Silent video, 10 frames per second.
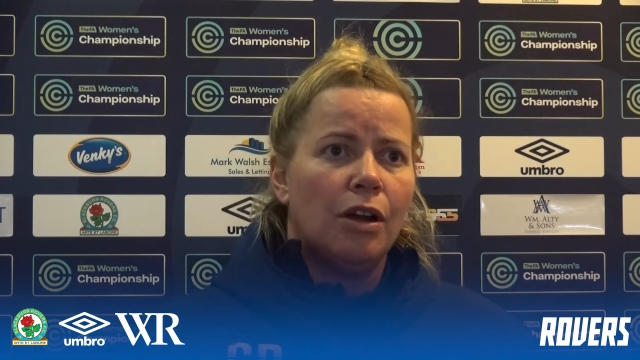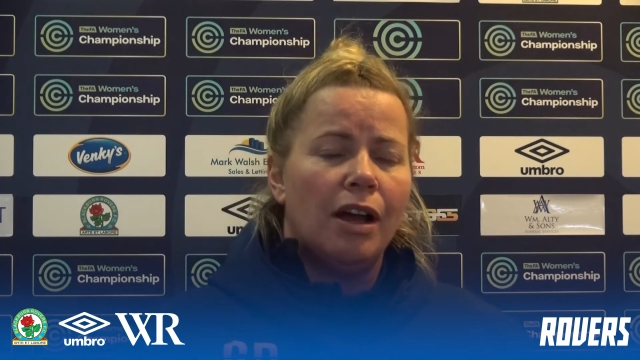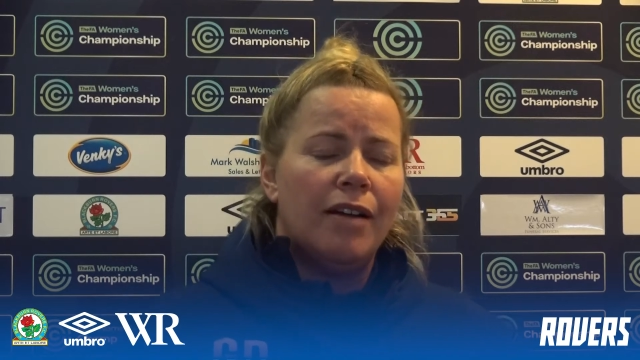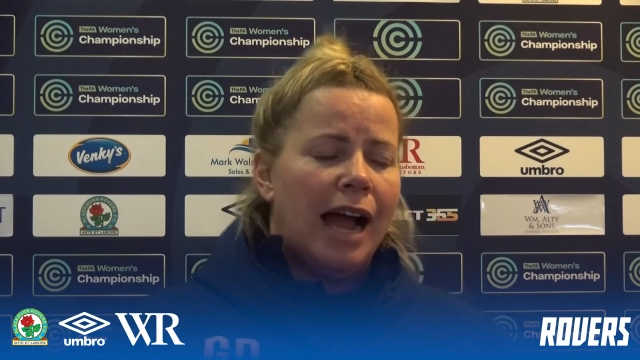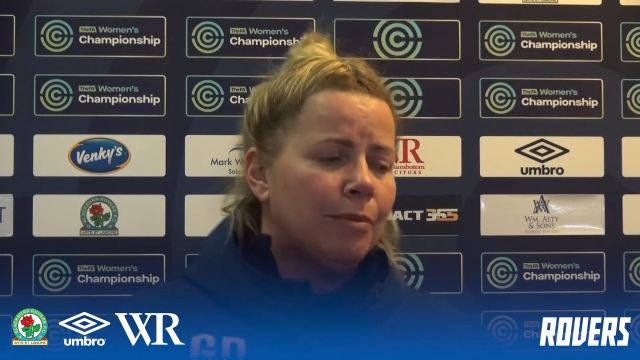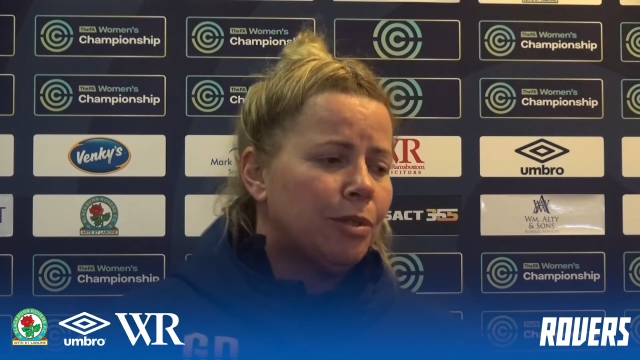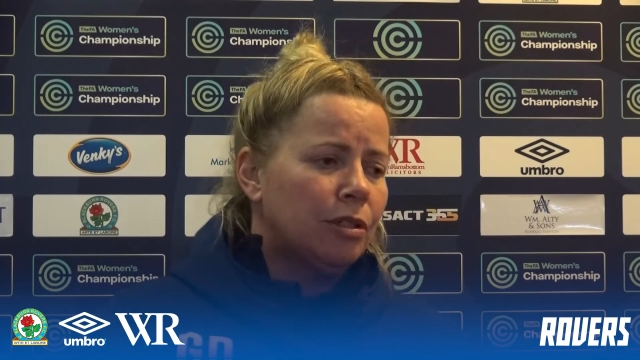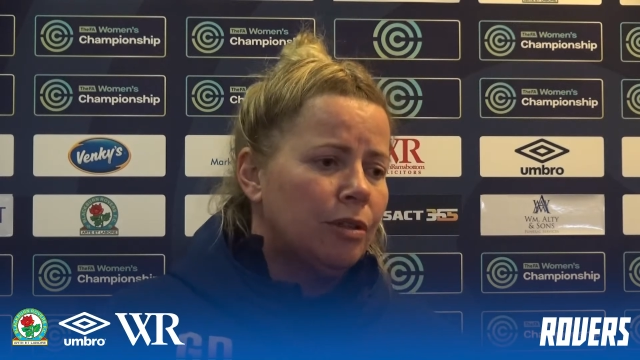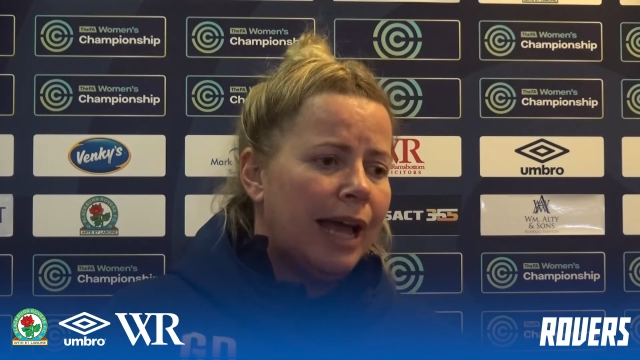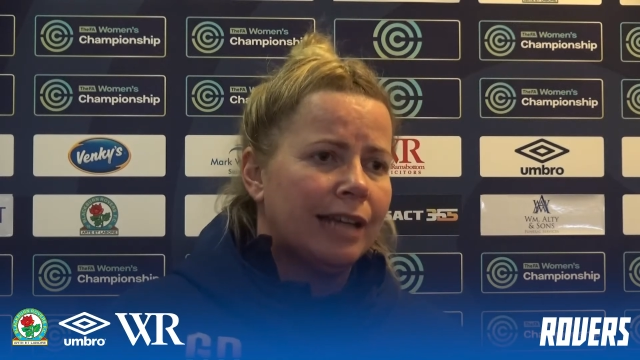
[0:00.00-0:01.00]

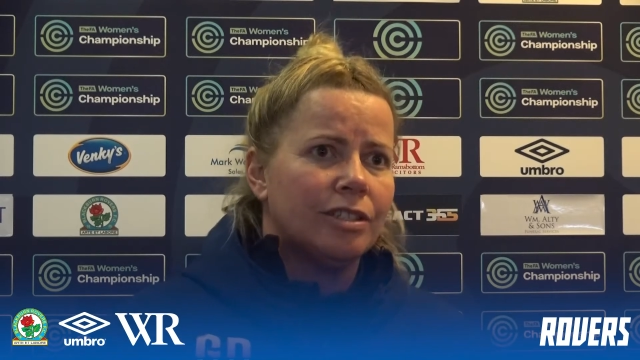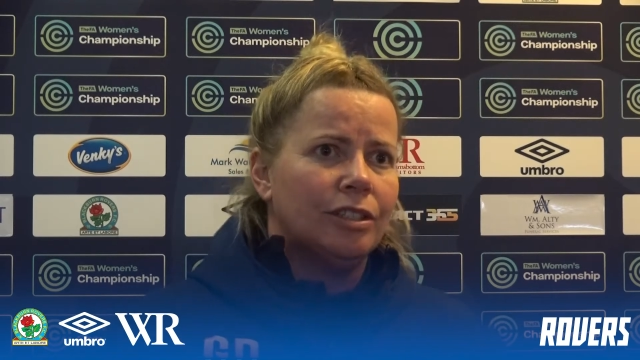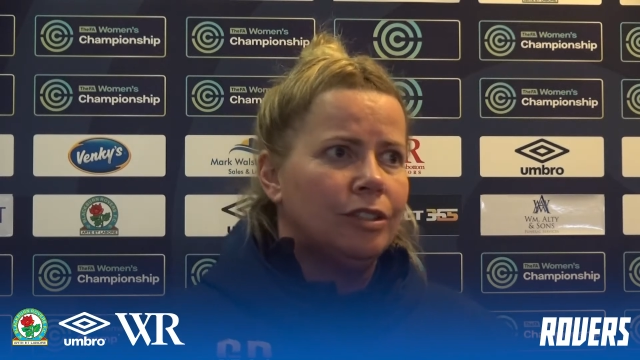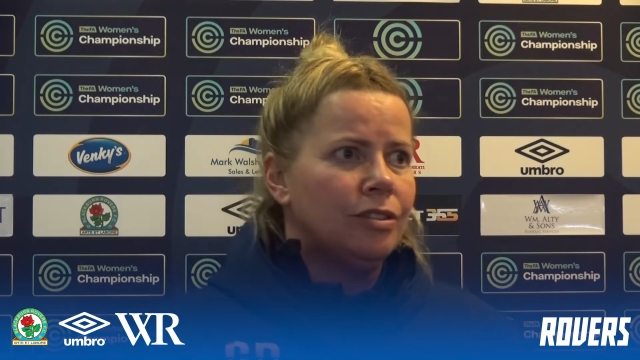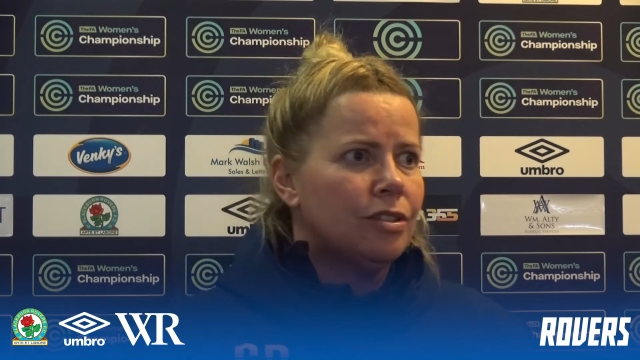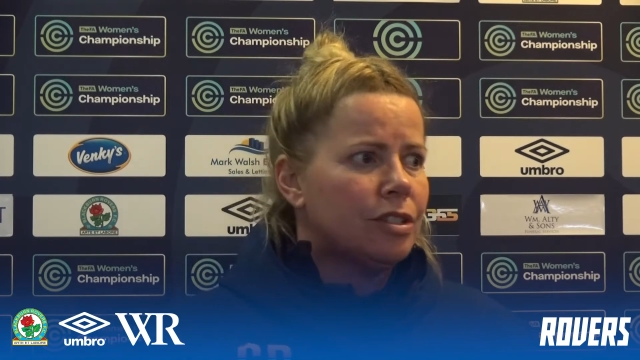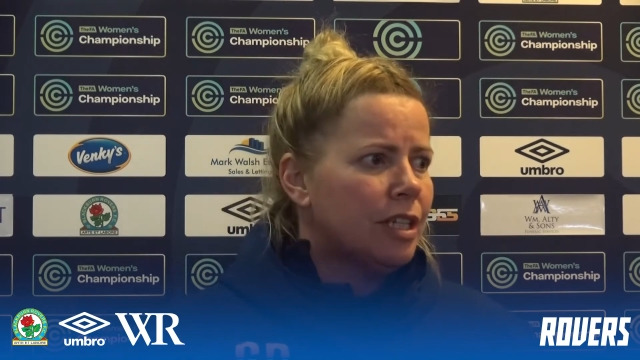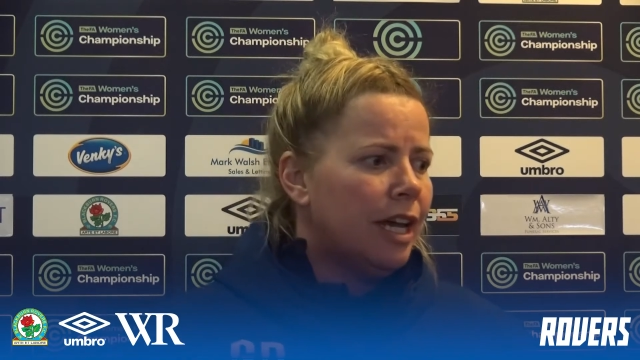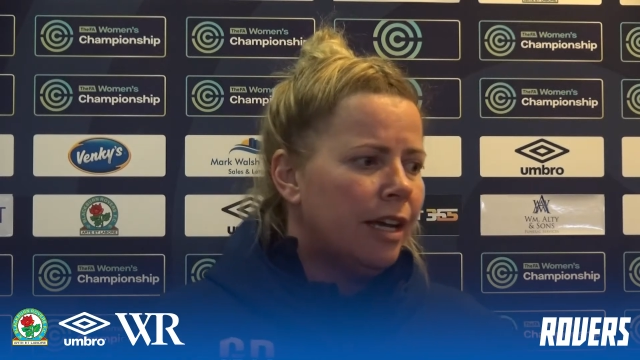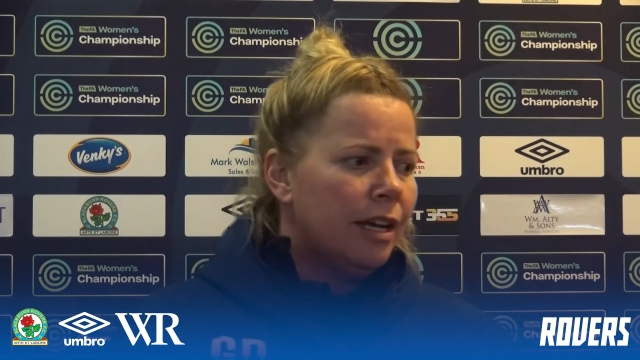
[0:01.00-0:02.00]
absolute excellence,
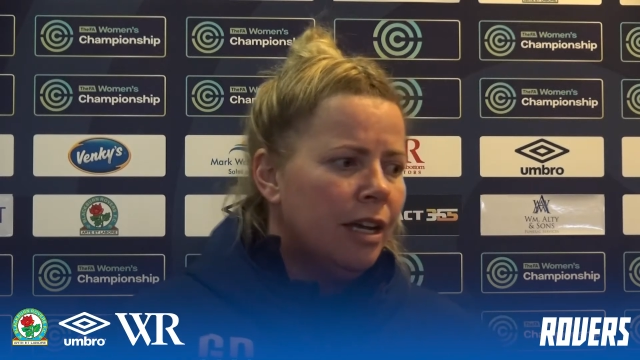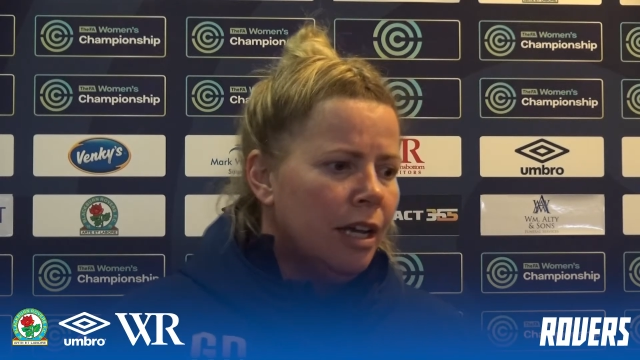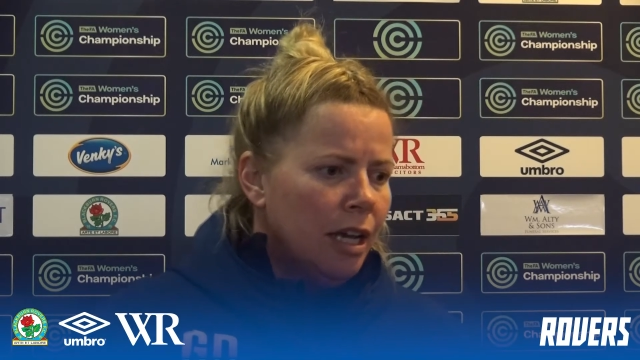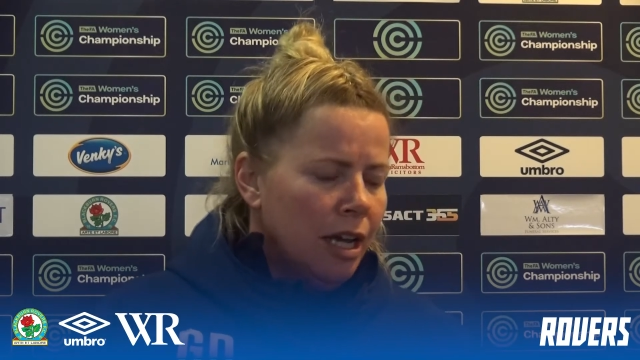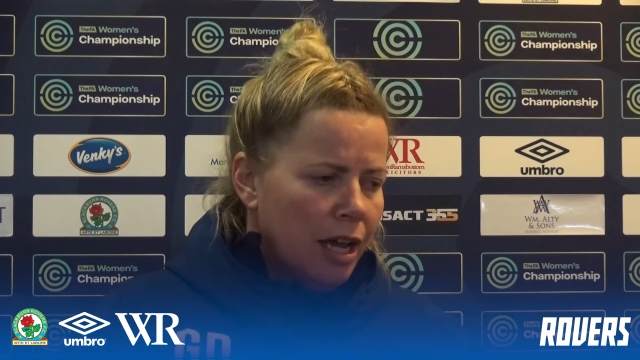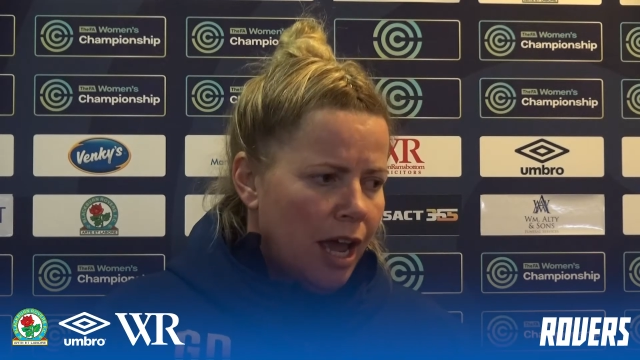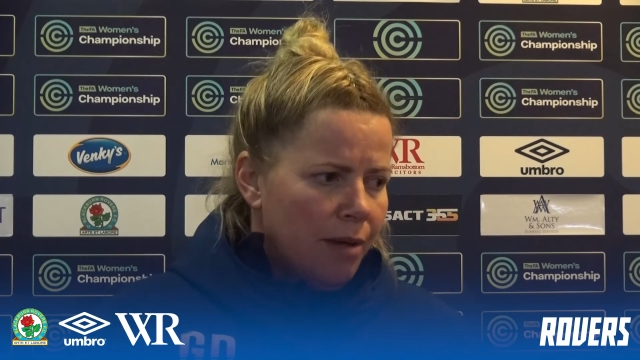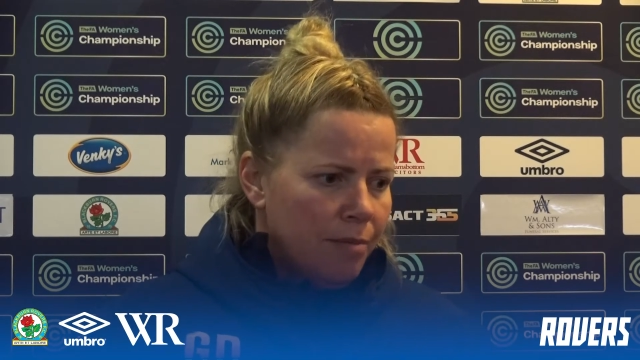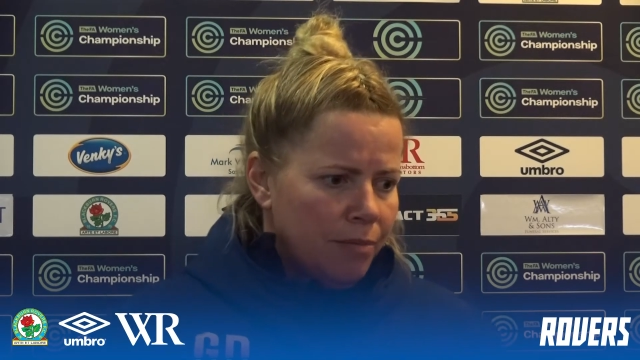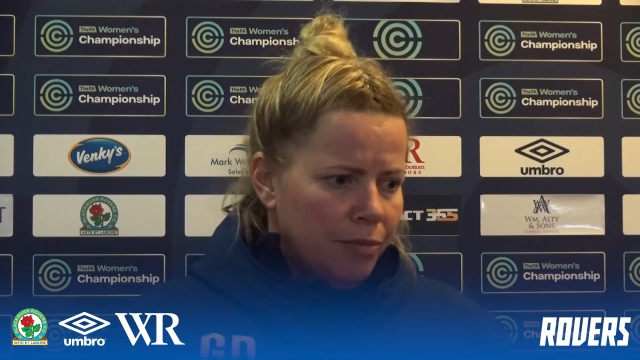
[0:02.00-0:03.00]
and
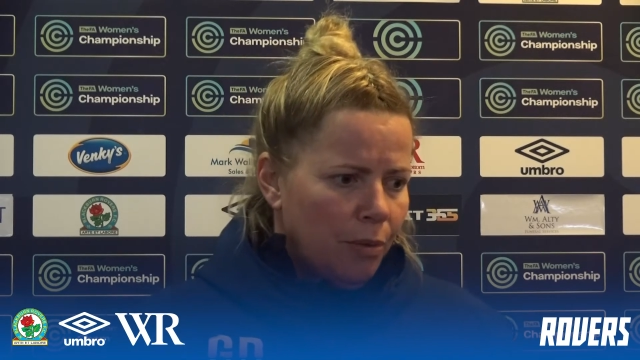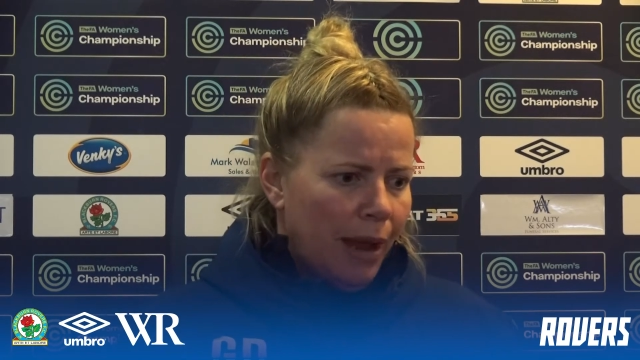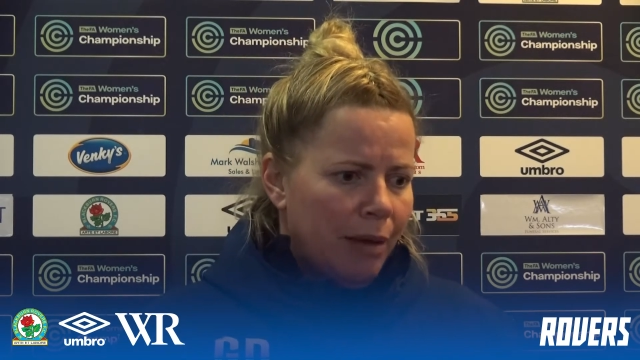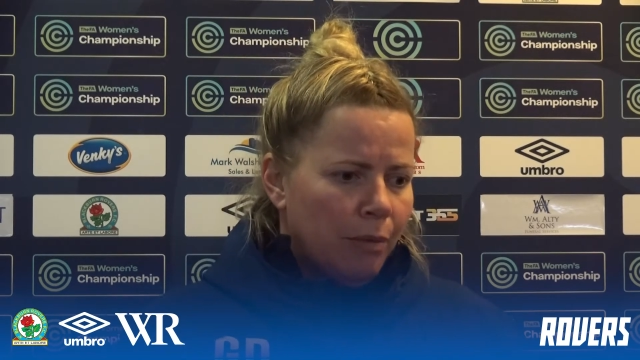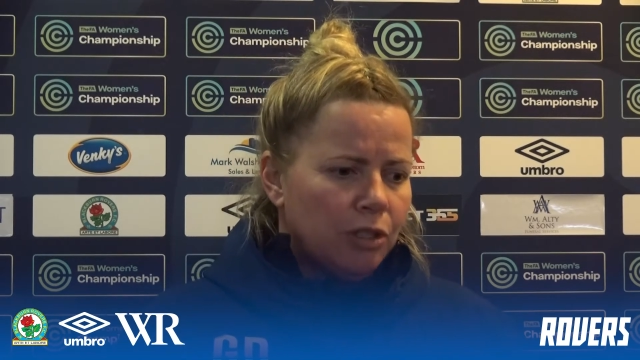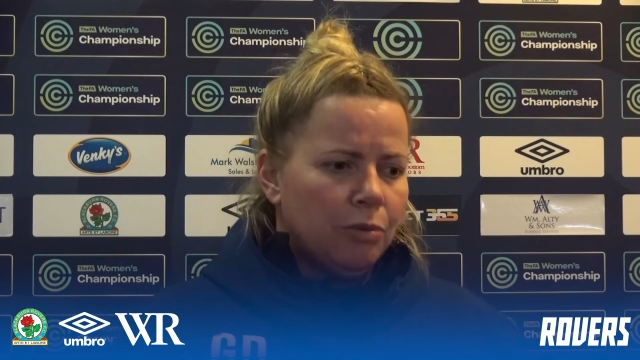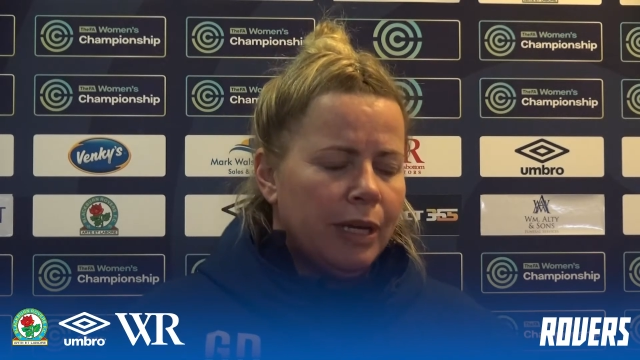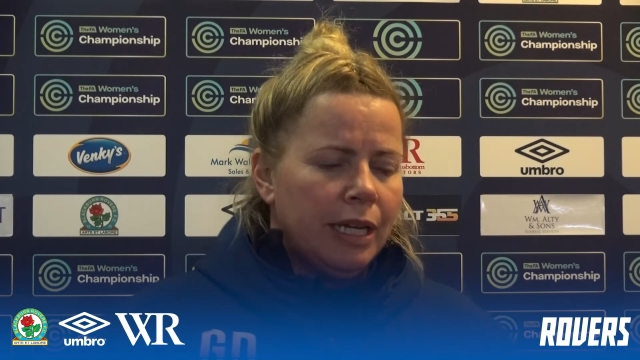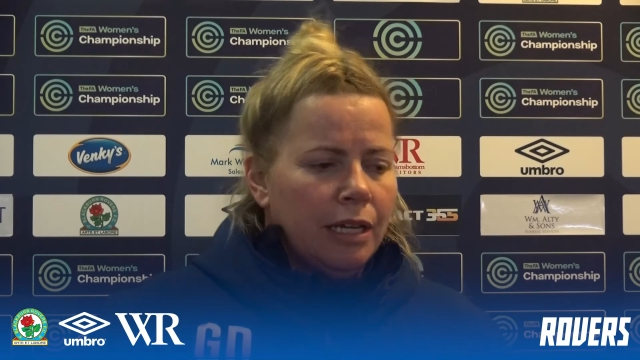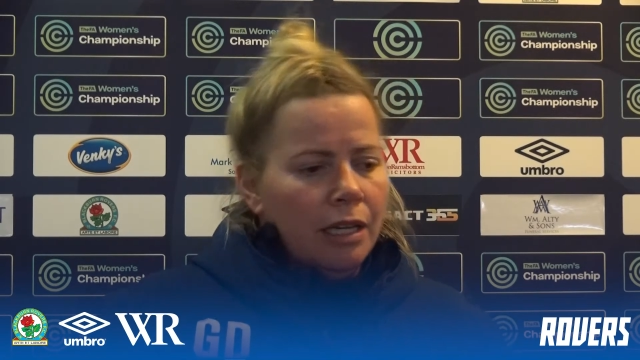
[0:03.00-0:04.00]
the way in which we